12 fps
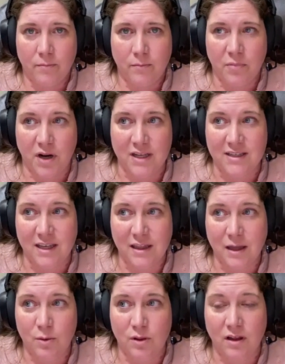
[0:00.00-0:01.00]
but I say
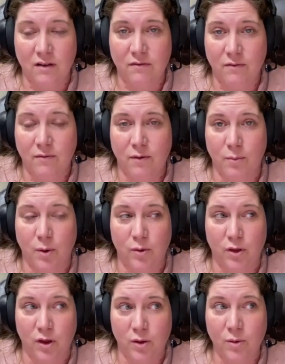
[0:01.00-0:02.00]
that with love for both
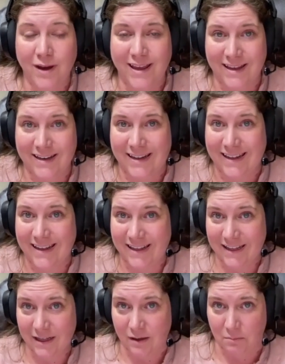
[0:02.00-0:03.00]
you and
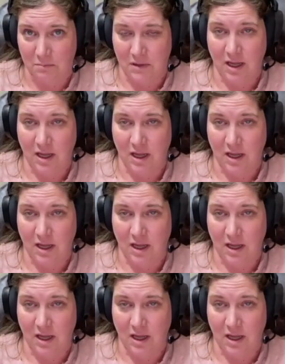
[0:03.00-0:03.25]
him,